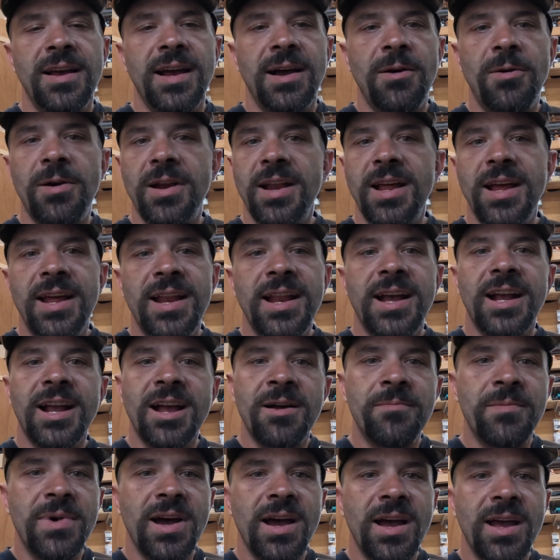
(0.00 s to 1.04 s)
I went ahead, I
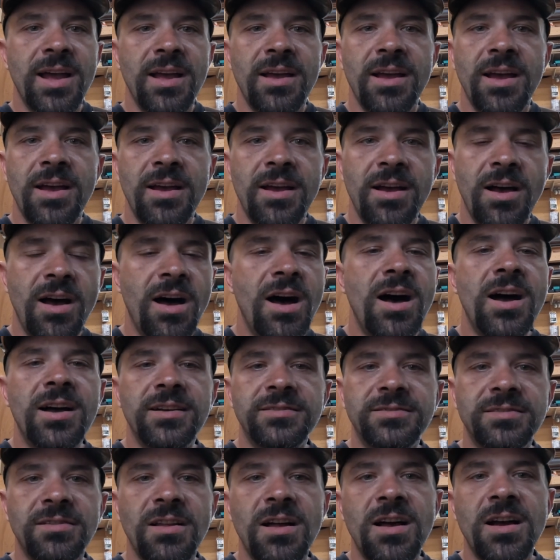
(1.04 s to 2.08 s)
got my
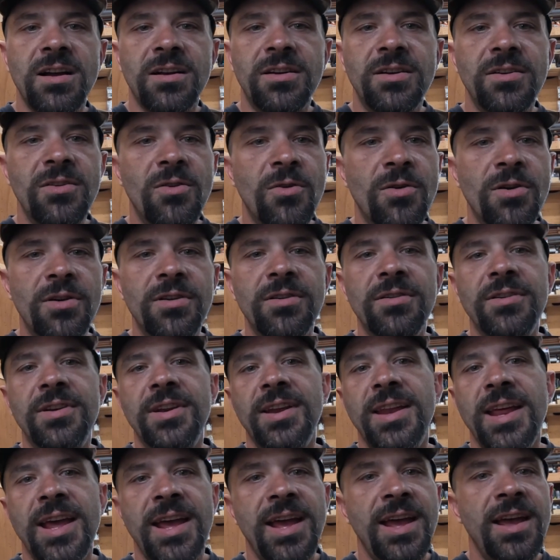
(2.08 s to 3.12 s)
aux locker ordered
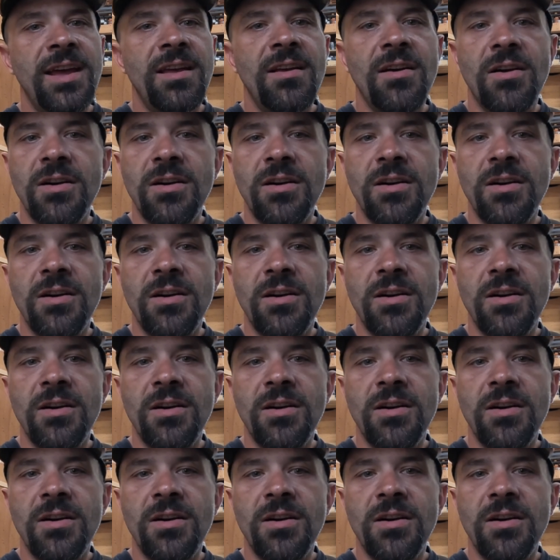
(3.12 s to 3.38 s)
today,